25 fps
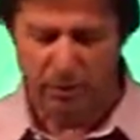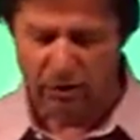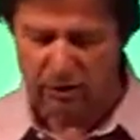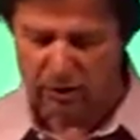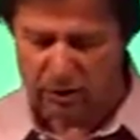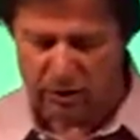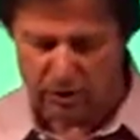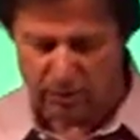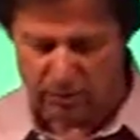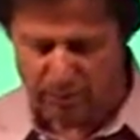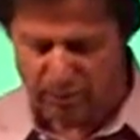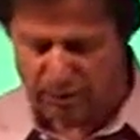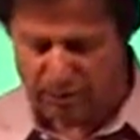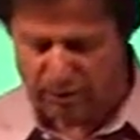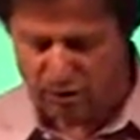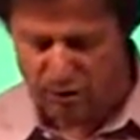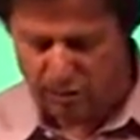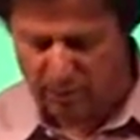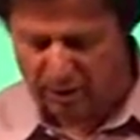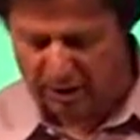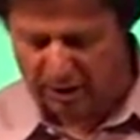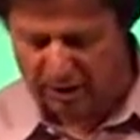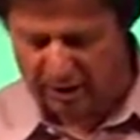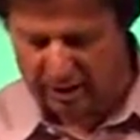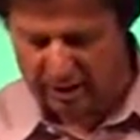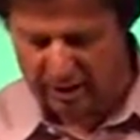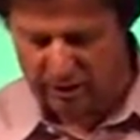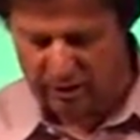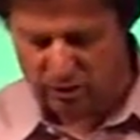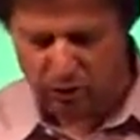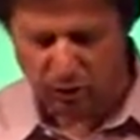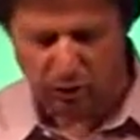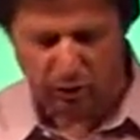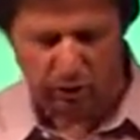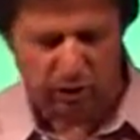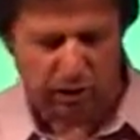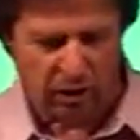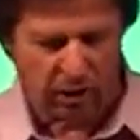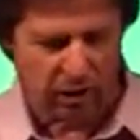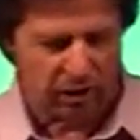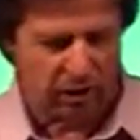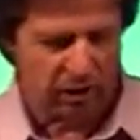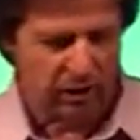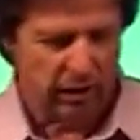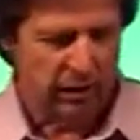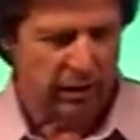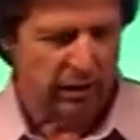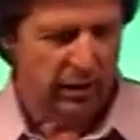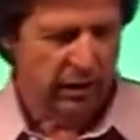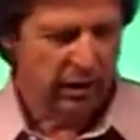There's just been so many things going on
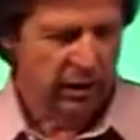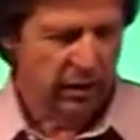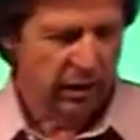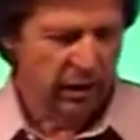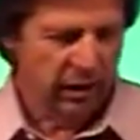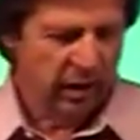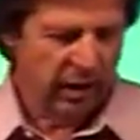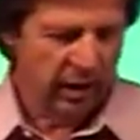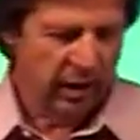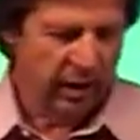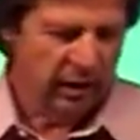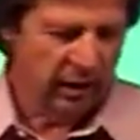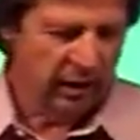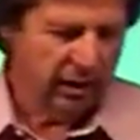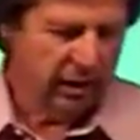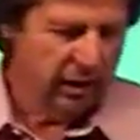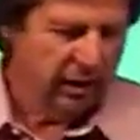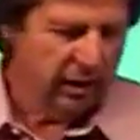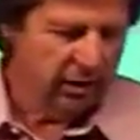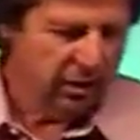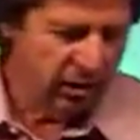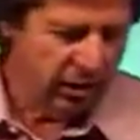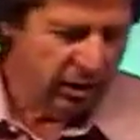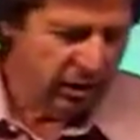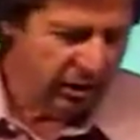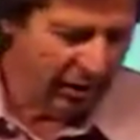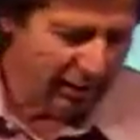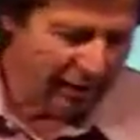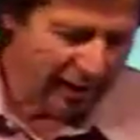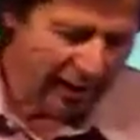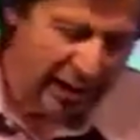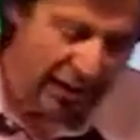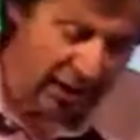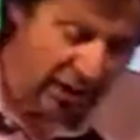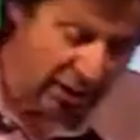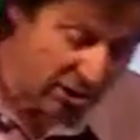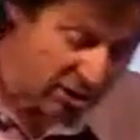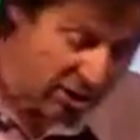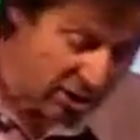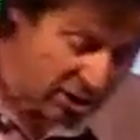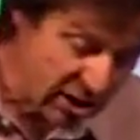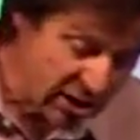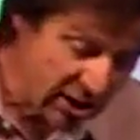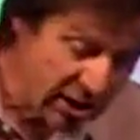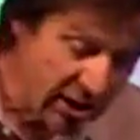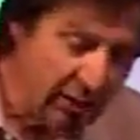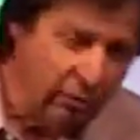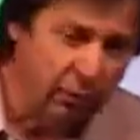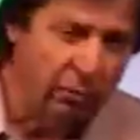in our country, in our land, our city.